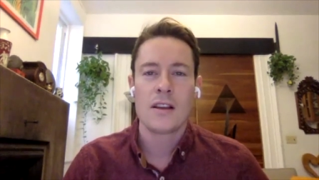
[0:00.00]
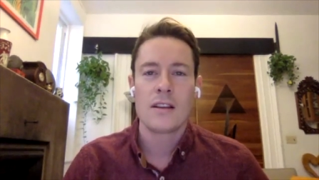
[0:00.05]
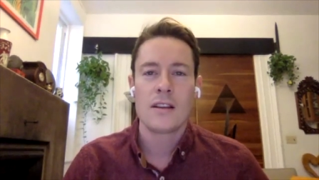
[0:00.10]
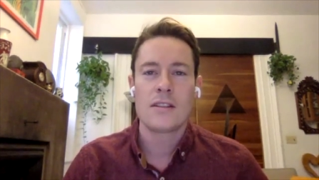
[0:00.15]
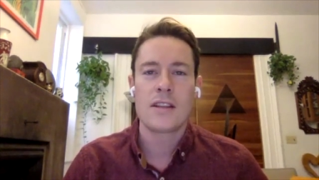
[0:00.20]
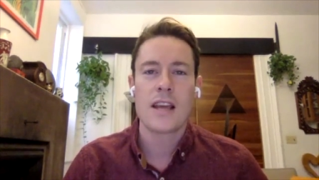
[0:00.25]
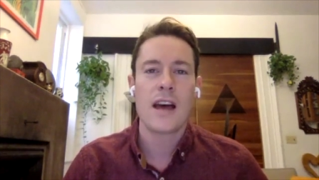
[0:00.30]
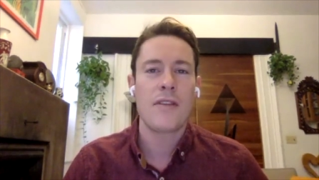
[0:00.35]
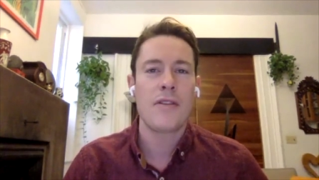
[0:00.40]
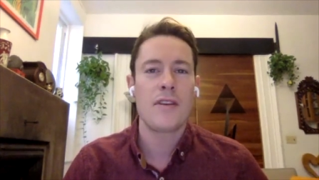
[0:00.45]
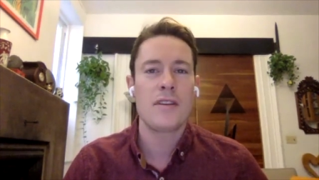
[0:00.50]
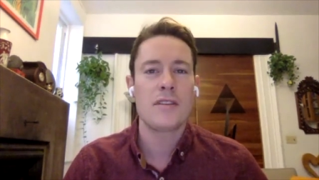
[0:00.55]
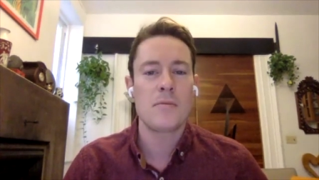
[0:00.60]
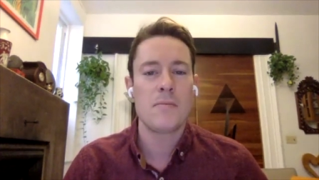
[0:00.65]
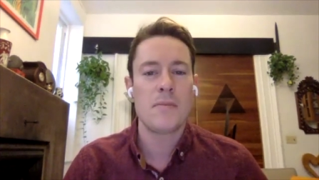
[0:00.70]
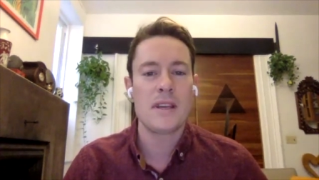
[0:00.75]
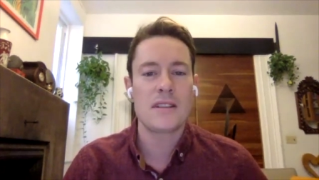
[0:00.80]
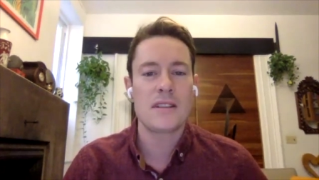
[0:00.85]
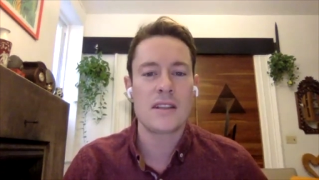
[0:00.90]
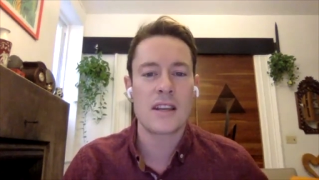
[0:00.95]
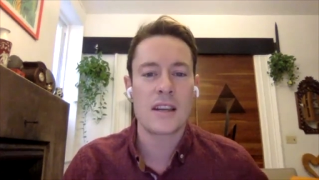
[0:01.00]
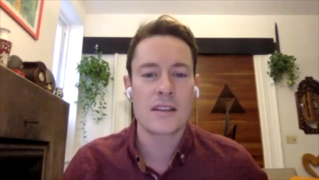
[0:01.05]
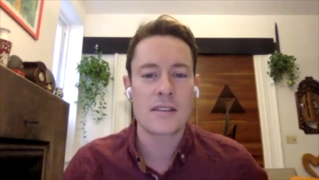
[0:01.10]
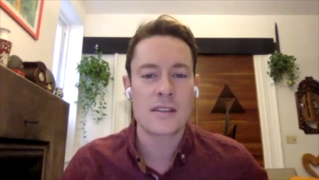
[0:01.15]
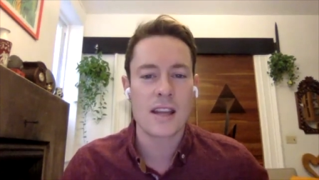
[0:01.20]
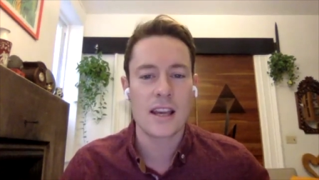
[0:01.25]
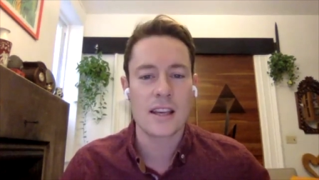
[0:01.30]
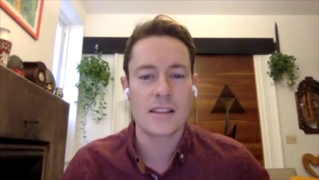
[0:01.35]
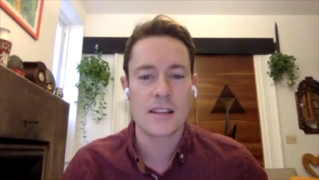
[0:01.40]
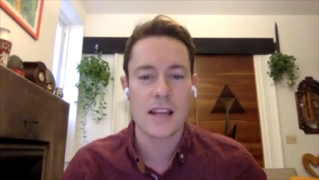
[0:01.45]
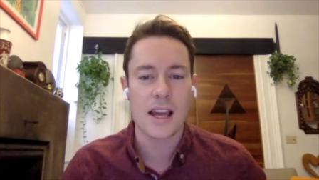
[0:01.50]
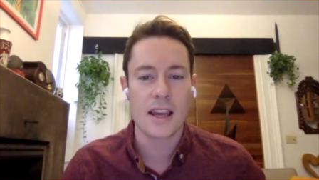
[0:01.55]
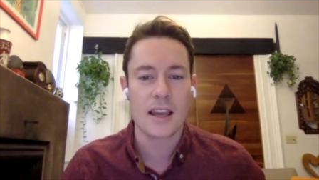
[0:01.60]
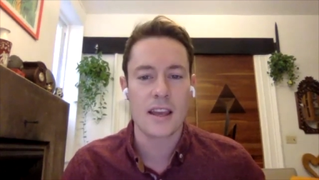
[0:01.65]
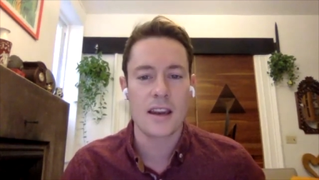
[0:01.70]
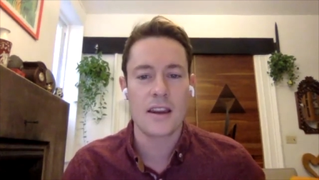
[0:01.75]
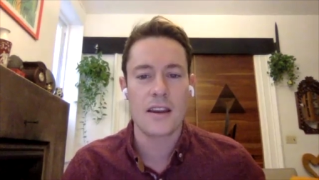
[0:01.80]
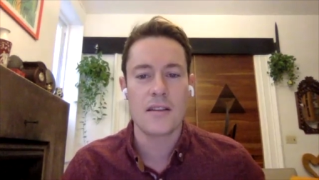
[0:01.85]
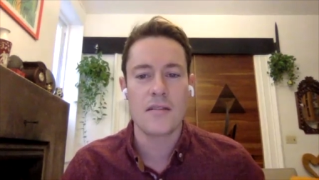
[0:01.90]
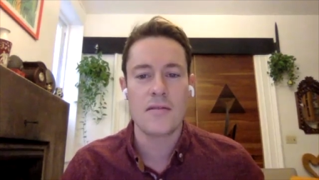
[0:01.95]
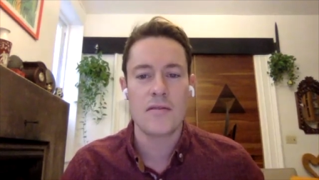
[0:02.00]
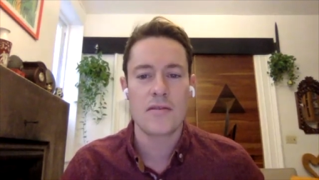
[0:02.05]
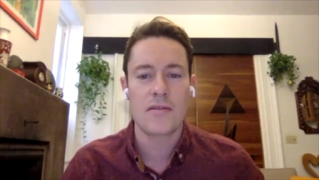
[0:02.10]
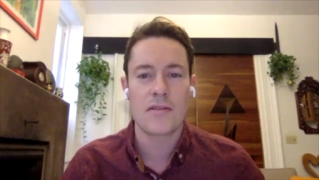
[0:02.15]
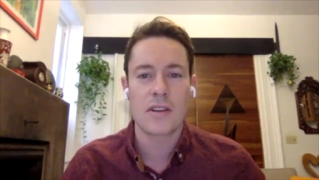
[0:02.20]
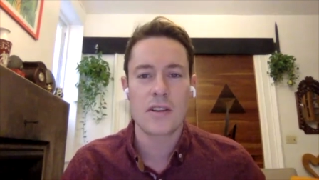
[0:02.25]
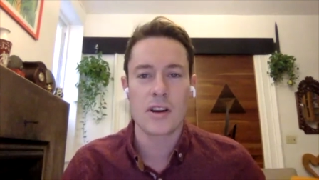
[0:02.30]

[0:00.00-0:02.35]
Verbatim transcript: Seth is a business executive,